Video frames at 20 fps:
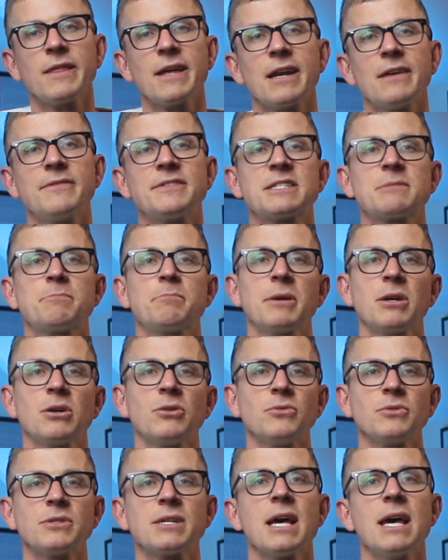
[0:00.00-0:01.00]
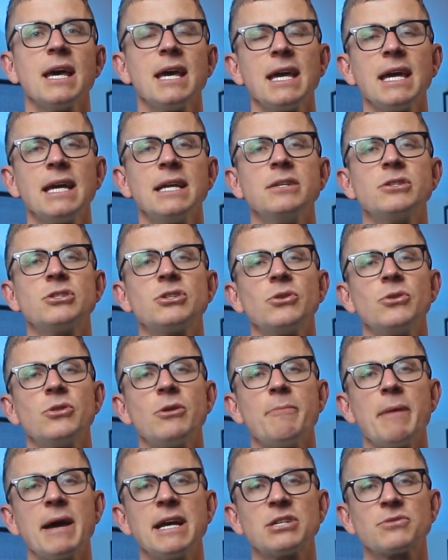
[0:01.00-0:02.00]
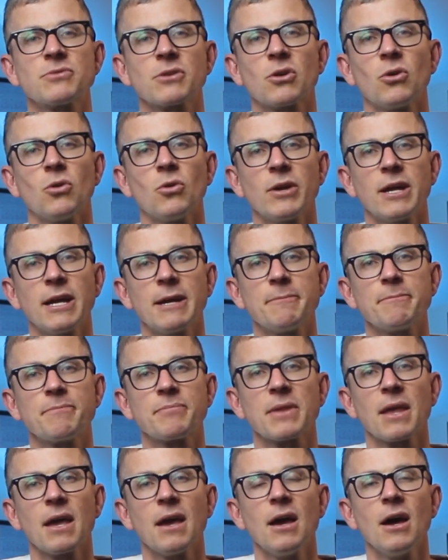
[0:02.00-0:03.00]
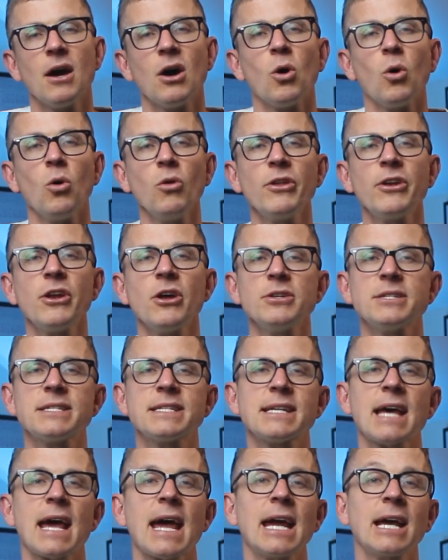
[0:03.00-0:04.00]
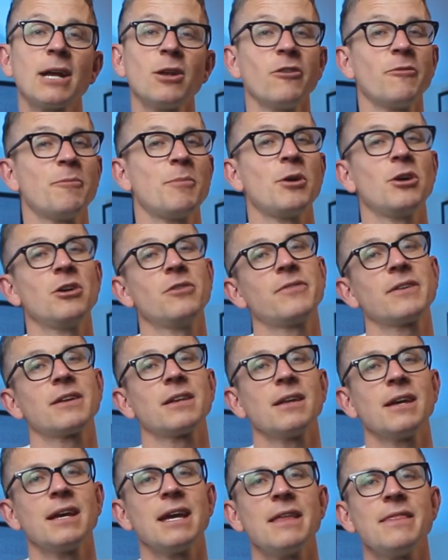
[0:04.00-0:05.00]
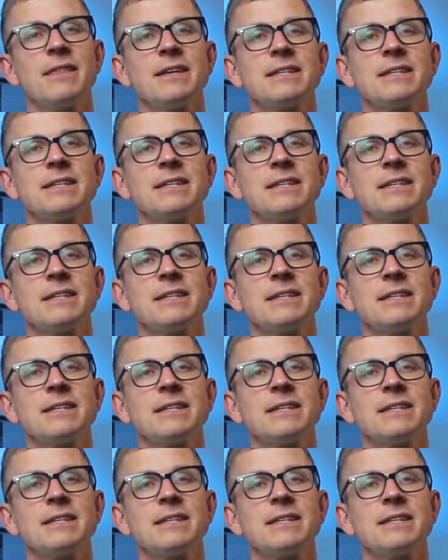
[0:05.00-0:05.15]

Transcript: that have spilled into the bass recording. All the notes tail off perfectly, and